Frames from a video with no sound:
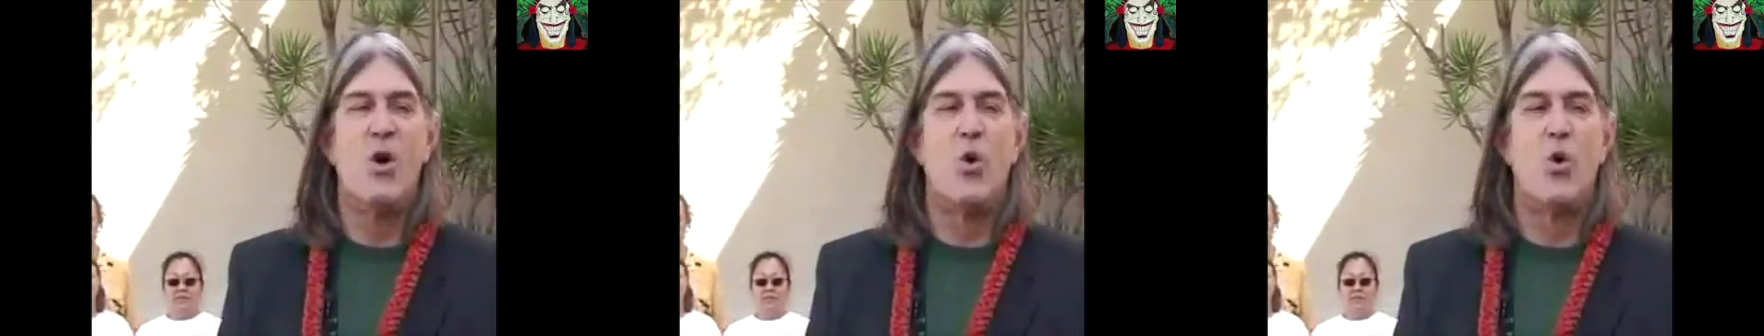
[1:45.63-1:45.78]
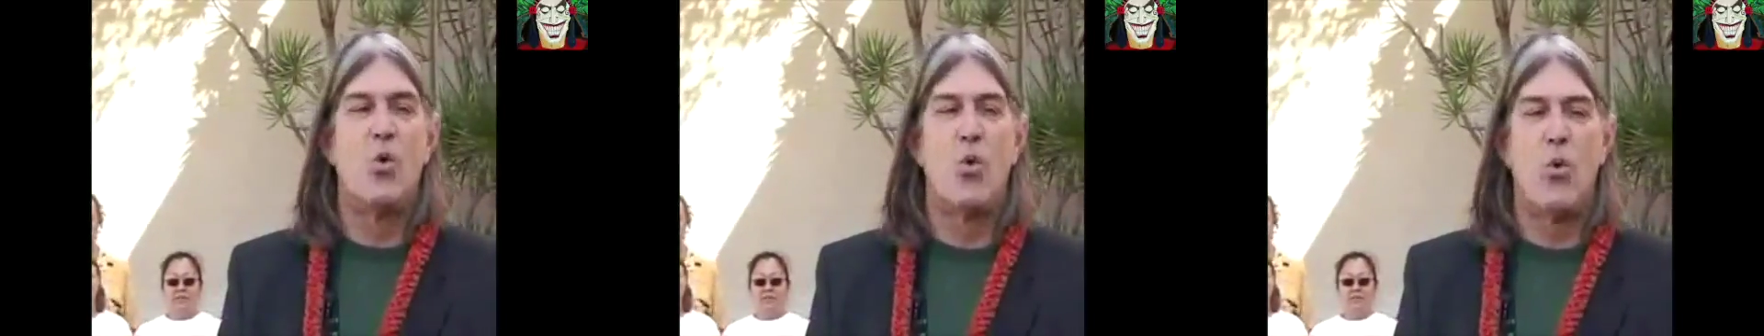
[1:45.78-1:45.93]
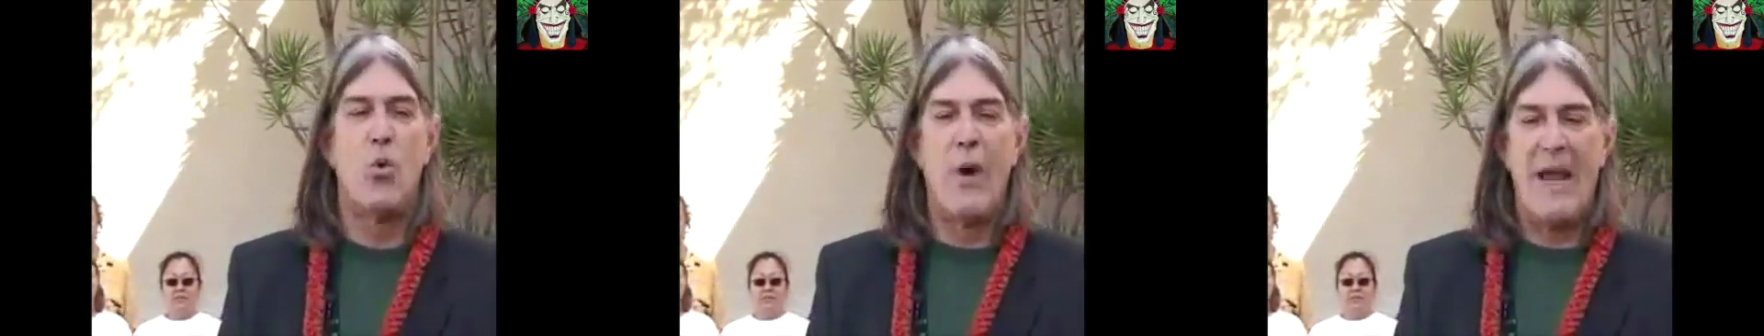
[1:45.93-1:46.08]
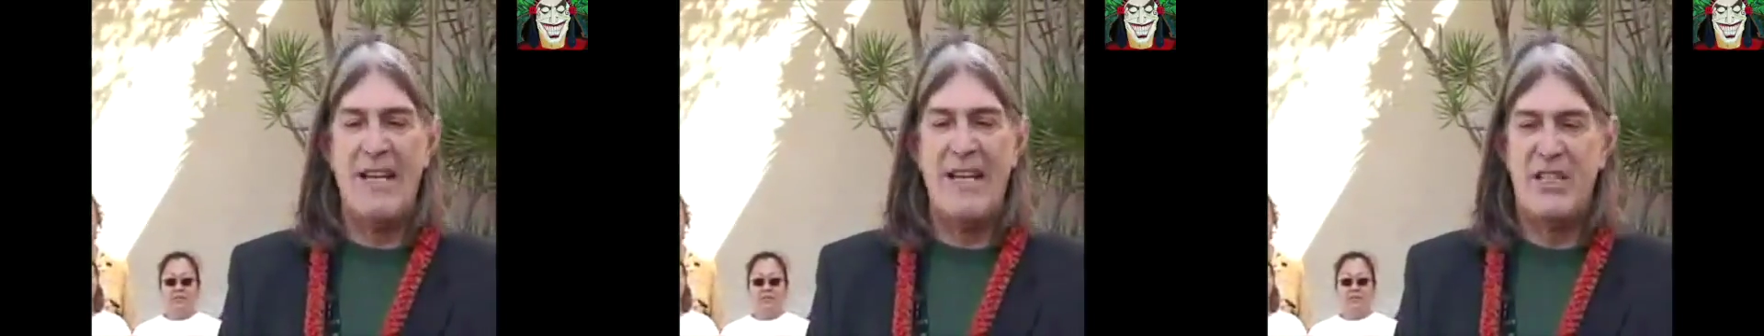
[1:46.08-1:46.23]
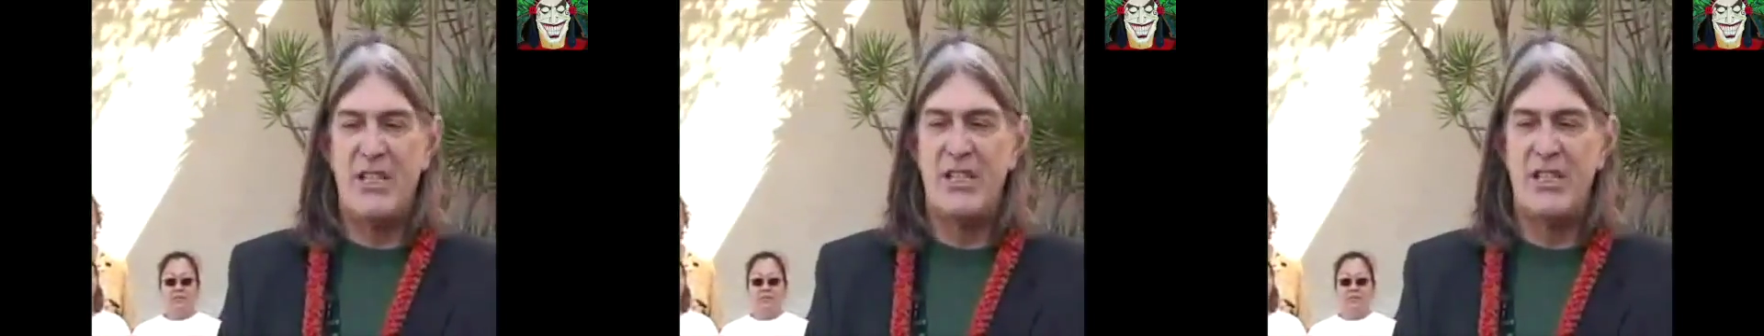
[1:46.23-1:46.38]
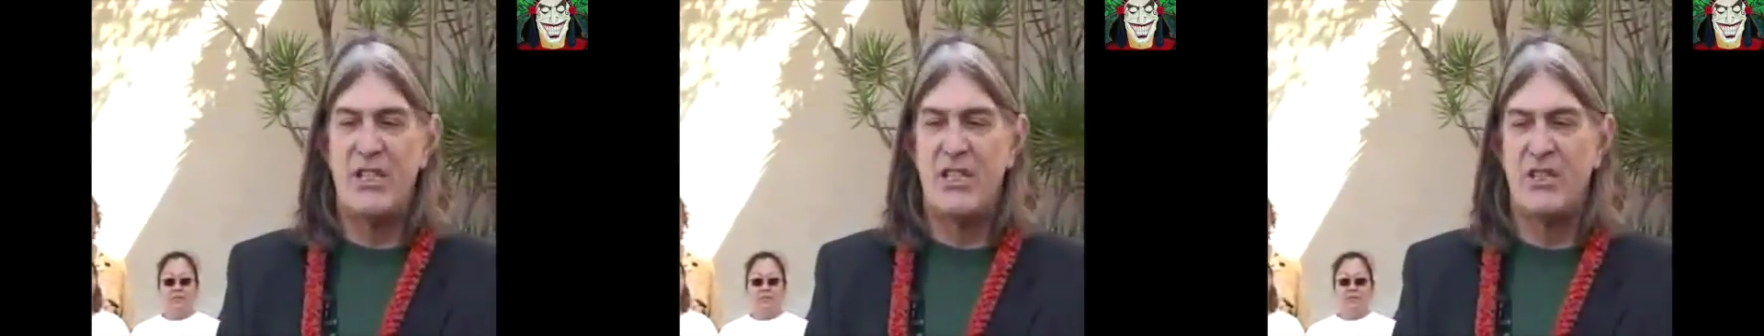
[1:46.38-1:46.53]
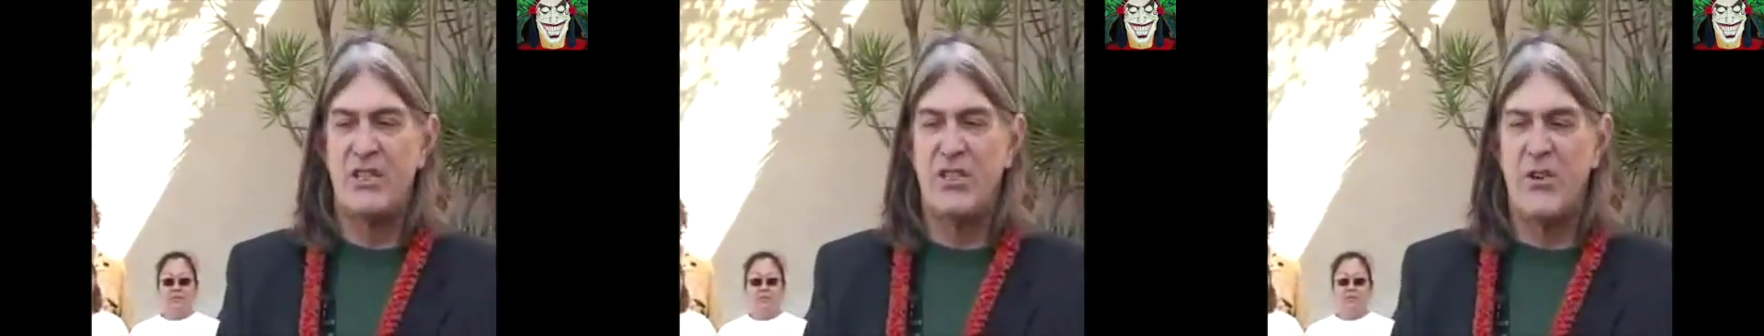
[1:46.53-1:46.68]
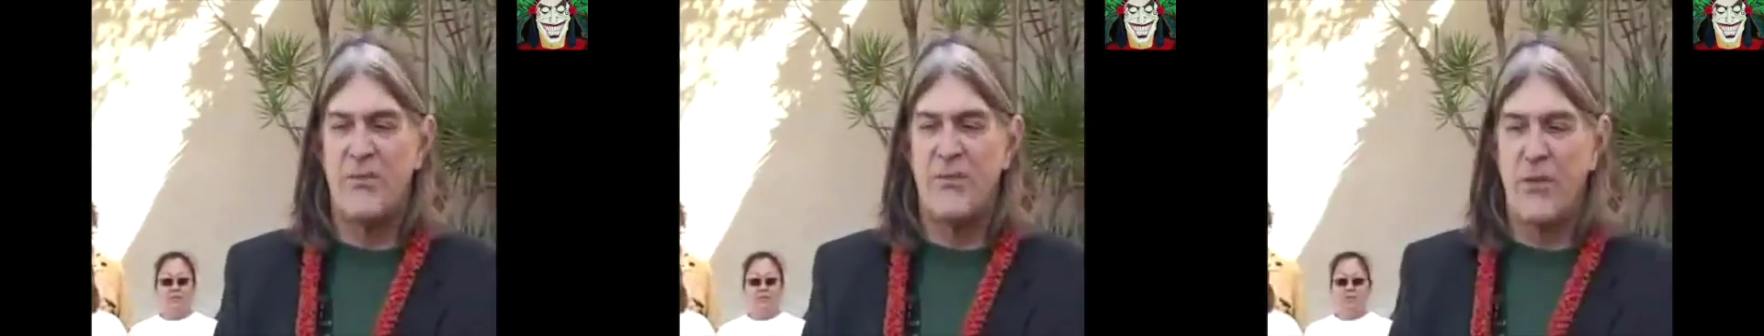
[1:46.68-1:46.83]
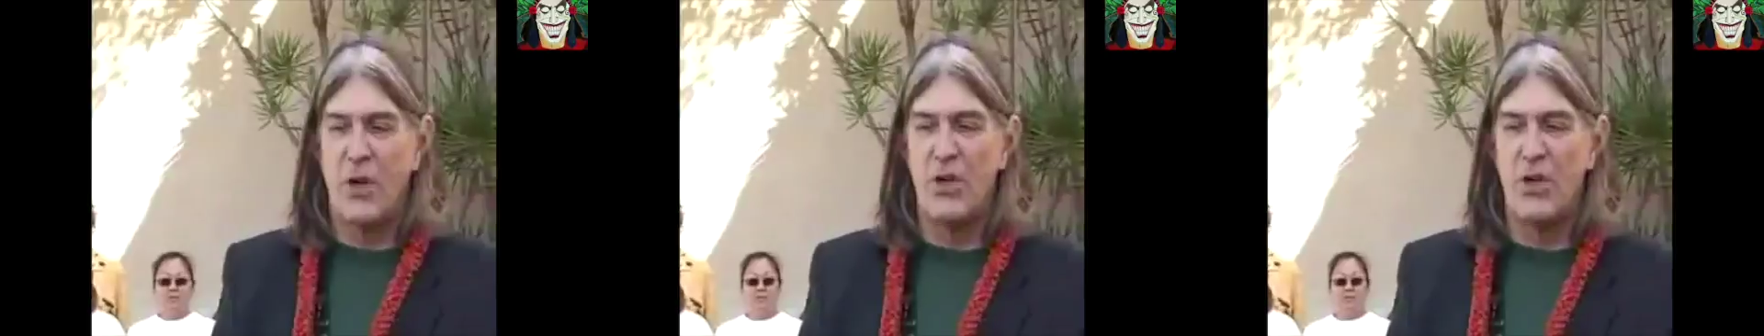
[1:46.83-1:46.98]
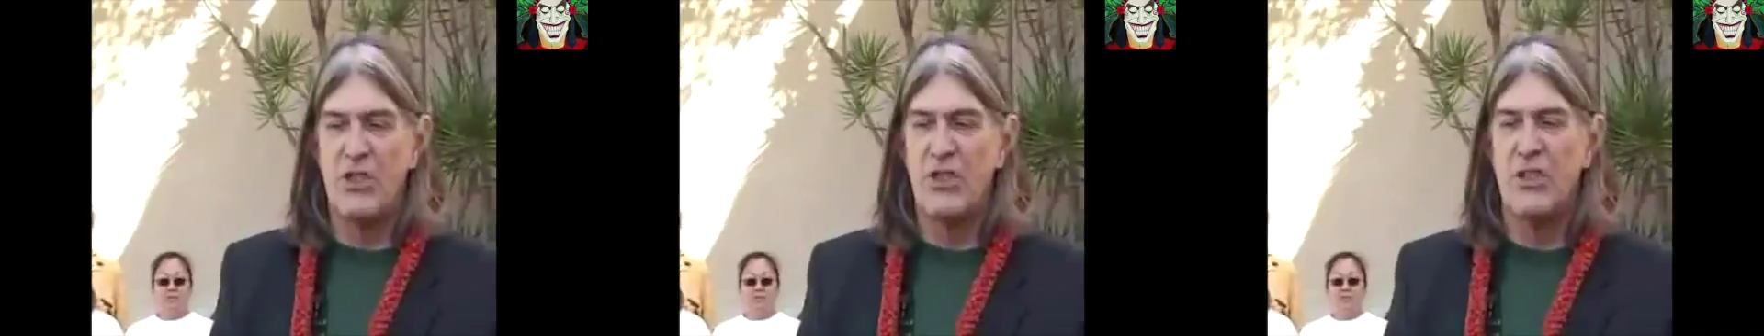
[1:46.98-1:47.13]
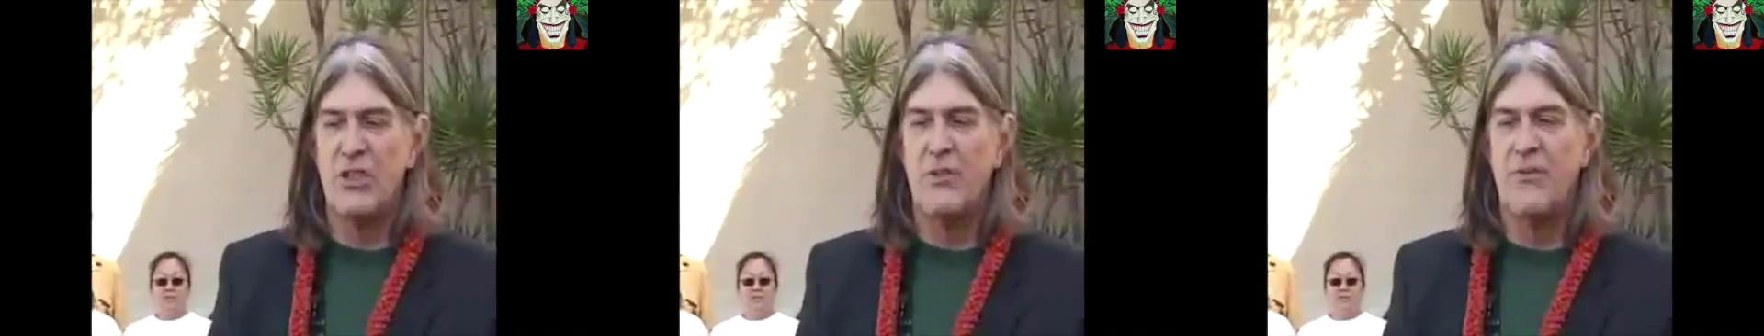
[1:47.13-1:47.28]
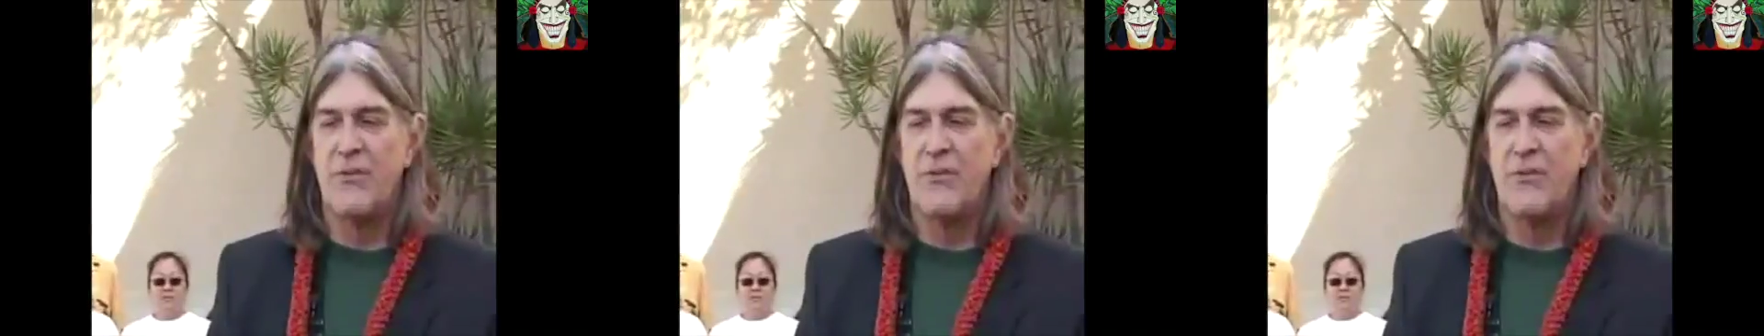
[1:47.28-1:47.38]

racist diversion